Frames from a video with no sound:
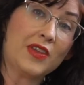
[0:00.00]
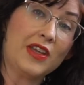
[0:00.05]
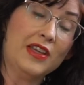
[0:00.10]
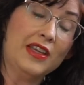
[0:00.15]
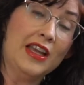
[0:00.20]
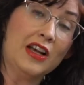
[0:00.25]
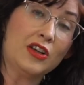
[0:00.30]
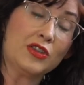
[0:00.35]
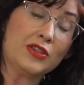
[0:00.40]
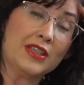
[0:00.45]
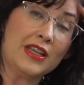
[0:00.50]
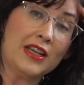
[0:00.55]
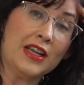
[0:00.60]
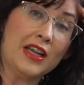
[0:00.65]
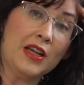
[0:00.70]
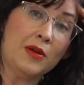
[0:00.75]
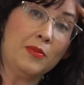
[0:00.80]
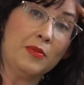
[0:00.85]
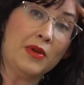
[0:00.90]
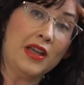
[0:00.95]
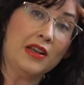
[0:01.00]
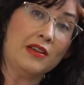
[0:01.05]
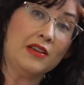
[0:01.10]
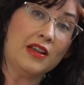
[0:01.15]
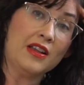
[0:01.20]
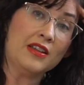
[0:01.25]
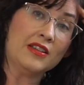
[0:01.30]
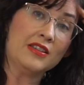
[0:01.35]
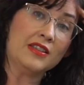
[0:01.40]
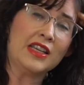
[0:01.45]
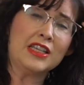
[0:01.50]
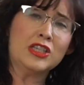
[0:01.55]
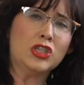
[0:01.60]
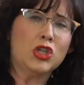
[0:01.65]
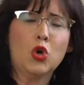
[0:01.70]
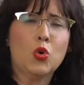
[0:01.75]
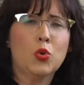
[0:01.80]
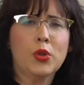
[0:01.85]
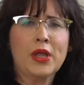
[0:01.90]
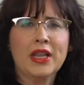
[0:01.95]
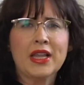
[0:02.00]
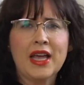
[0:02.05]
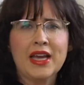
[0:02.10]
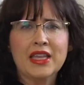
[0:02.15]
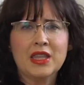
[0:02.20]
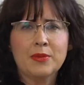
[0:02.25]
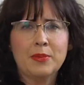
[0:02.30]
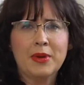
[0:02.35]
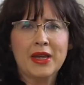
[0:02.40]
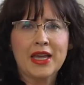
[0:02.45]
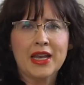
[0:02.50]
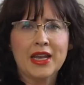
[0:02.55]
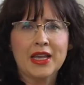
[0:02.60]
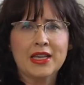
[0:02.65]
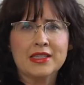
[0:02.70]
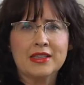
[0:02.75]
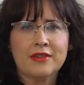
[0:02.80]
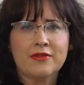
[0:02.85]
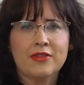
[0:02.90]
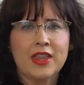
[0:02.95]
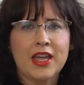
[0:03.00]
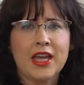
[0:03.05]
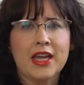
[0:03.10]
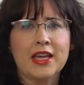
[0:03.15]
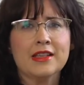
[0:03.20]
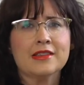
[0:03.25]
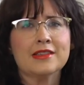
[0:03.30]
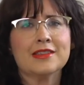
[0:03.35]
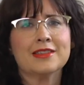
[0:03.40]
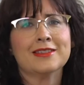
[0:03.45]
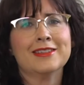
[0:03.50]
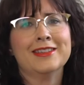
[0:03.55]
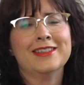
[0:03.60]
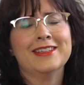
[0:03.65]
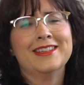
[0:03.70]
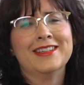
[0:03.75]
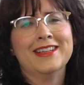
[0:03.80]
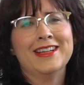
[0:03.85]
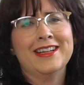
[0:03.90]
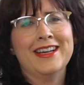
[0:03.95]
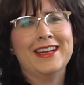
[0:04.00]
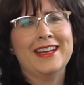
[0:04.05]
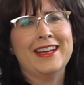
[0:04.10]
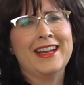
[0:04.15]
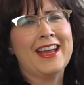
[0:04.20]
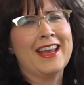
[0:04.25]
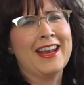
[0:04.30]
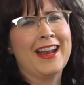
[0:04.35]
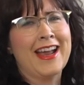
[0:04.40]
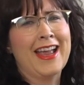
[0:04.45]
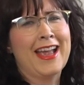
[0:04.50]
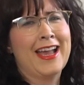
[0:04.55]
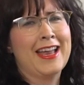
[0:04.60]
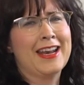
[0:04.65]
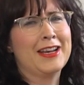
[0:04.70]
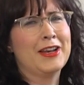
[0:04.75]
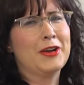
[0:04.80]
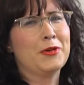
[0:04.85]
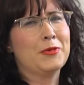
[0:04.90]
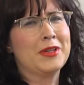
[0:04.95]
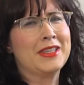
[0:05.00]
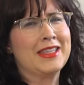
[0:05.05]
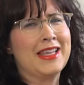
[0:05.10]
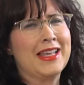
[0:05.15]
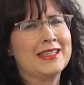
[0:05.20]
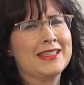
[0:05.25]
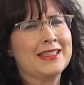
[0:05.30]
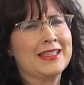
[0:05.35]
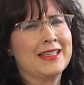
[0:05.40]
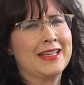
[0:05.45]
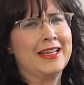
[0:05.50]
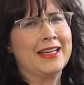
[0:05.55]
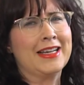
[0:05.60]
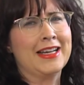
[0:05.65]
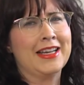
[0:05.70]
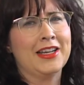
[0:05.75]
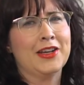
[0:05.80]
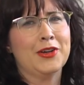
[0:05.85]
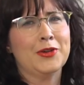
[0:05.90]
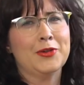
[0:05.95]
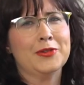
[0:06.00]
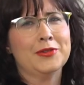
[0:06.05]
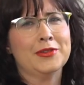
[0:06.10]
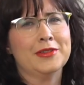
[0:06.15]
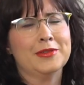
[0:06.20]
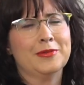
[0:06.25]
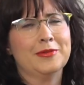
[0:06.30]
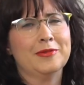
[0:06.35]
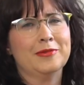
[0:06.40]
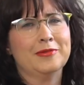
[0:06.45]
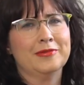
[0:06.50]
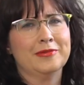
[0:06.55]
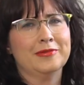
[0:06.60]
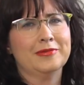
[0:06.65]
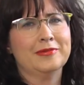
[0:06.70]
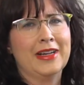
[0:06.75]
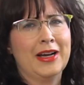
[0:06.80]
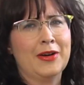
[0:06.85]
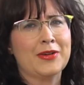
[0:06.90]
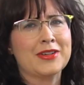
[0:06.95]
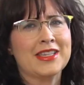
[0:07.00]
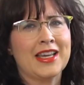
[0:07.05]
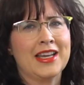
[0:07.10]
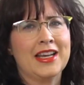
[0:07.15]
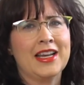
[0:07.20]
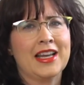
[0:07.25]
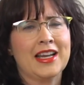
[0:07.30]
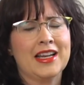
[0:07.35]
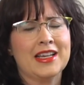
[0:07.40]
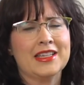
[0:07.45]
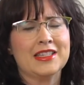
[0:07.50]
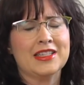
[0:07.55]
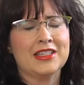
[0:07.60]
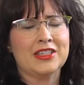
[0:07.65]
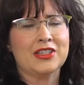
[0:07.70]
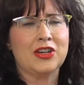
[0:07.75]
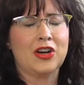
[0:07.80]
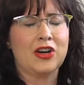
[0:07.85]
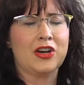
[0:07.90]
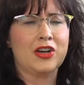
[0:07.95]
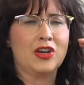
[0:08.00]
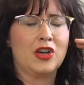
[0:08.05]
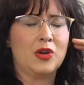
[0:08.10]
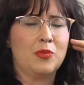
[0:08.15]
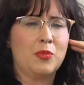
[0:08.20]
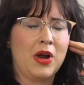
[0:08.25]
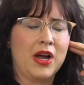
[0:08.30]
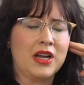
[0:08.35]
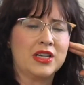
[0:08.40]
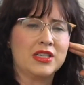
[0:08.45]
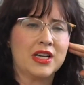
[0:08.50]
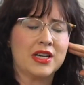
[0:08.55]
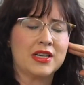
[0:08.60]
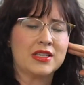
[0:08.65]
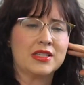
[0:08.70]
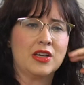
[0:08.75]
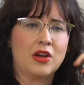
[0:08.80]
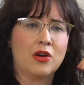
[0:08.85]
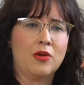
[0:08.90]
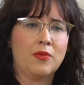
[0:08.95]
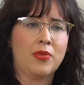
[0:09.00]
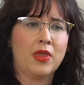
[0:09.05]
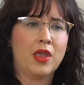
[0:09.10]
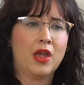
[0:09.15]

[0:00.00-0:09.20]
yells at him and says, "You only like the beginnings of things." And I kind of know what that's like. I know how exciting it is to start a new project. So